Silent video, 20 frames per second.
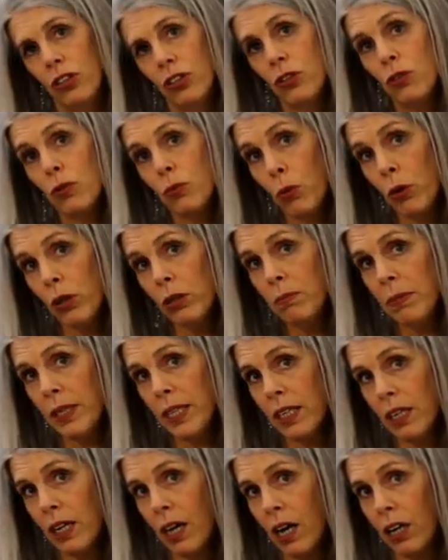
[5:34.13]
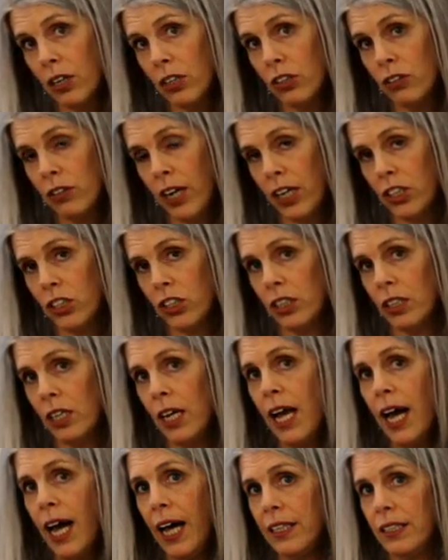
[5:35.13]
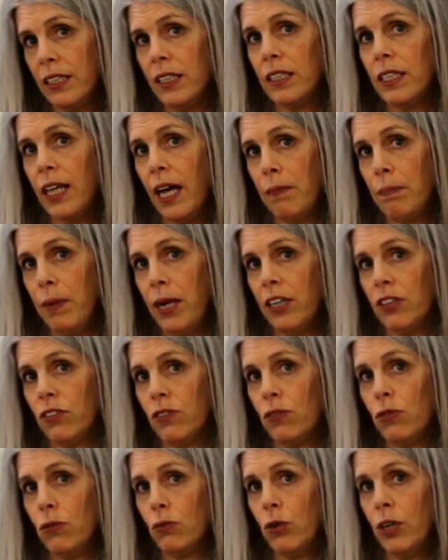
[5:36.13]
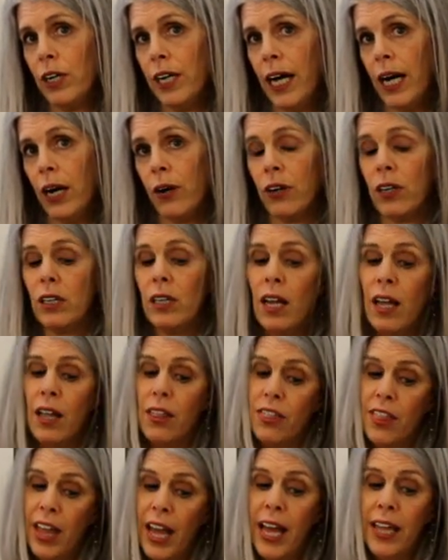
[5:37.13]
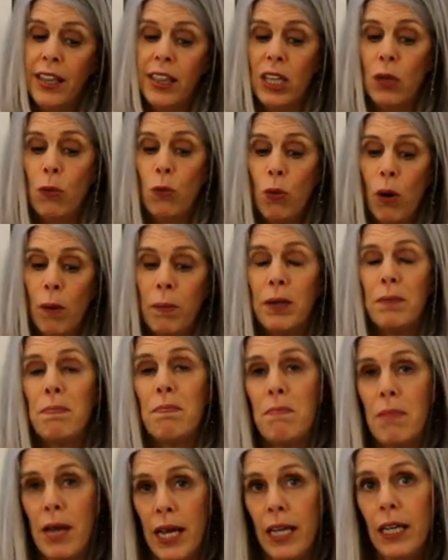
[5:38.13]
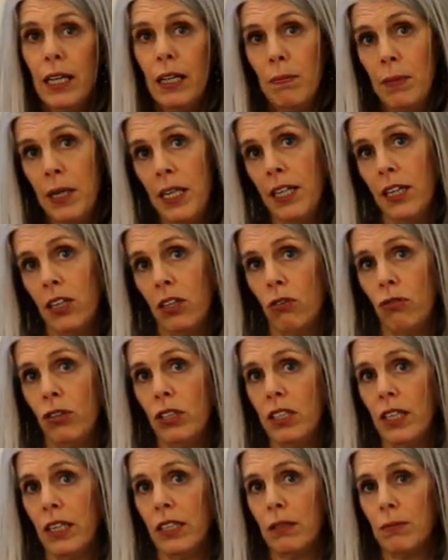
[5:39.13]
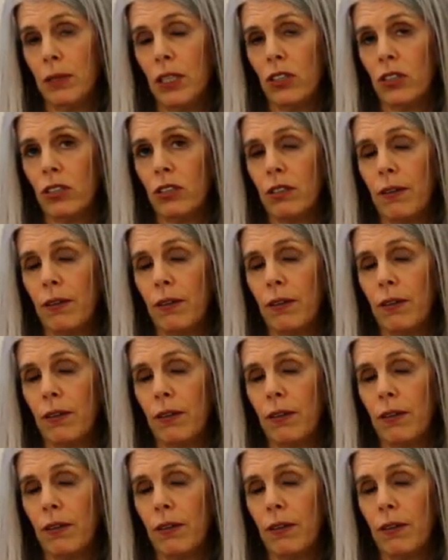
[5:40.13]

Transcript: It's 1 minute long contraction, and it's in that pattern for 1 hour. Then the woman may be 3 centimeters.